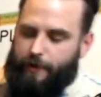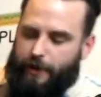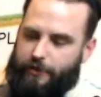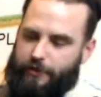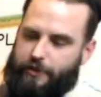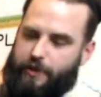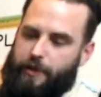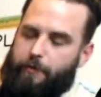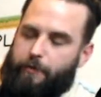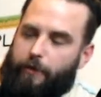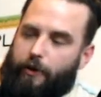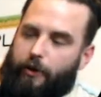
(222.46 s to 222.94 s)

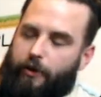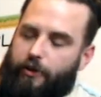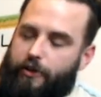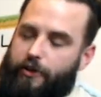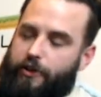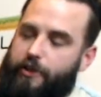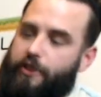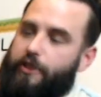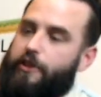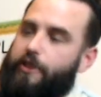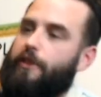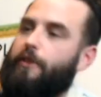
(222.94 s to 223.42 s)
else in the
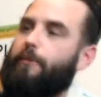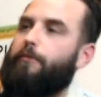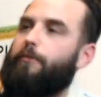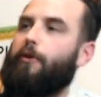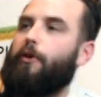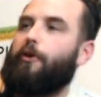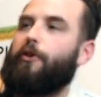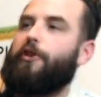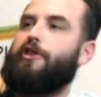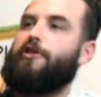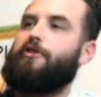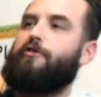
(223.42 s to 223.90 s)
box.
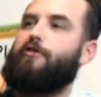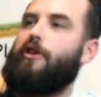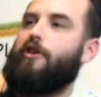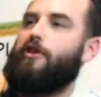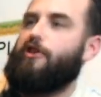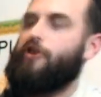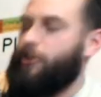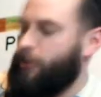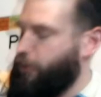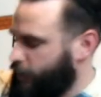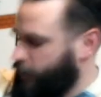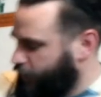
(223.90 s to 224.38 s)
More
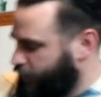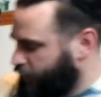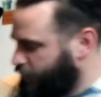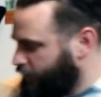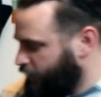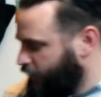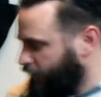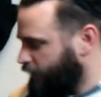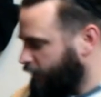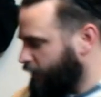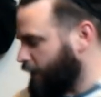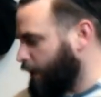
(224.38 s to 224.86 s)
destructions.
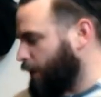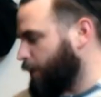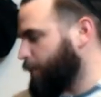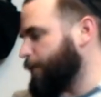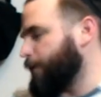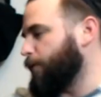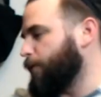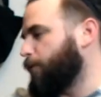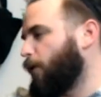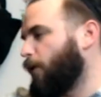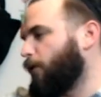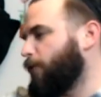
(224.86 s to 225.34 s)
That'll be
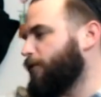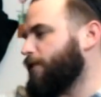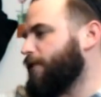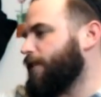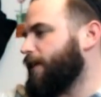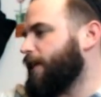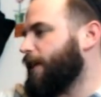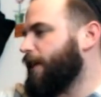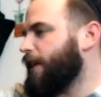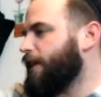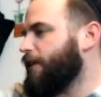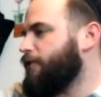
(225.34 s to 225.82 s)
the
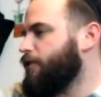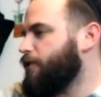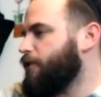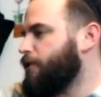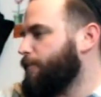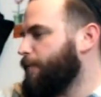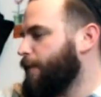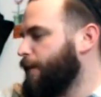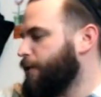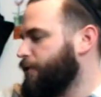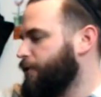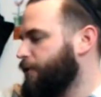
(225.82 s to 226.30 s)
warranty, I should
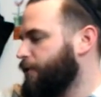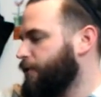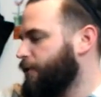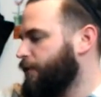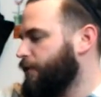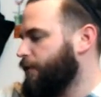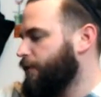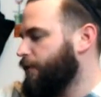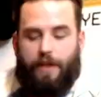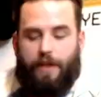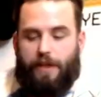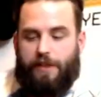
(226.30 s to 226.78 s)
imagine.
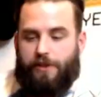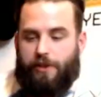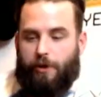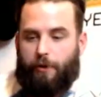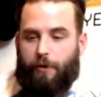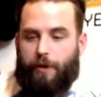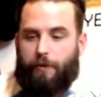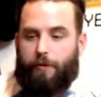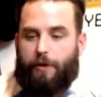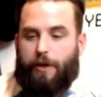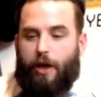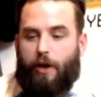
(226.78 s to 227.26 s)
So
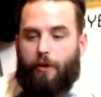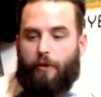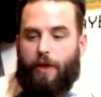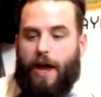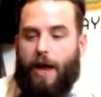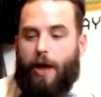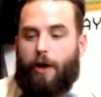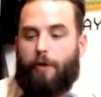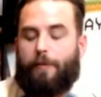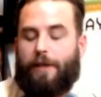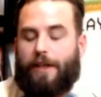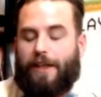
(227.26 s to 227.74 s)
here we go, the
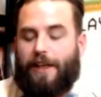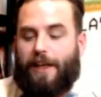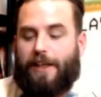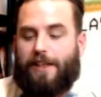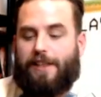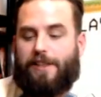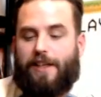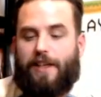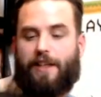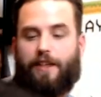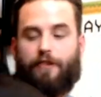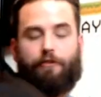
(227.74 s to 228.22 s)
helmet. Like I
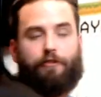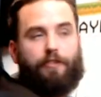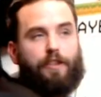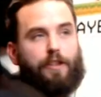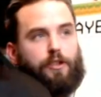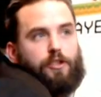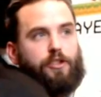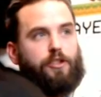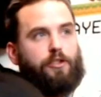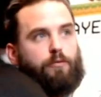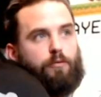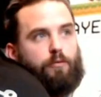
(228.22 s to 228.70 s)
said, it
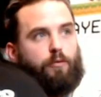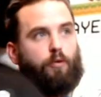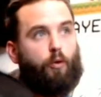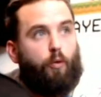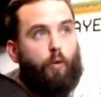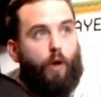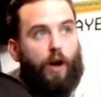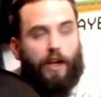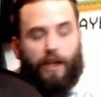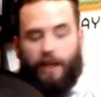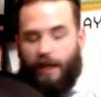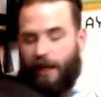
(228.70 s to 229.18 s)
feels
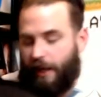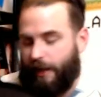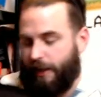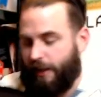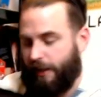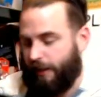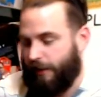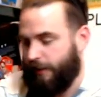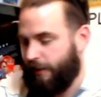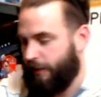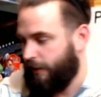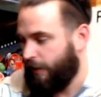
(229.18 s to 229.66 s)
quite
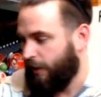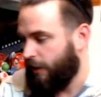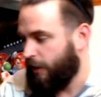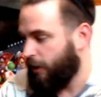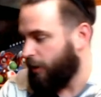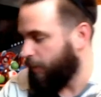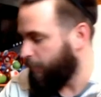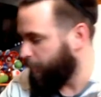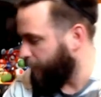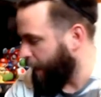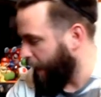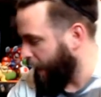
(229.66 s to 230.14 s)
light
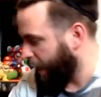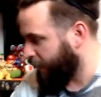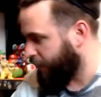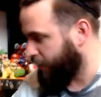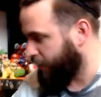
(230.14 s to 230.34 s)
compared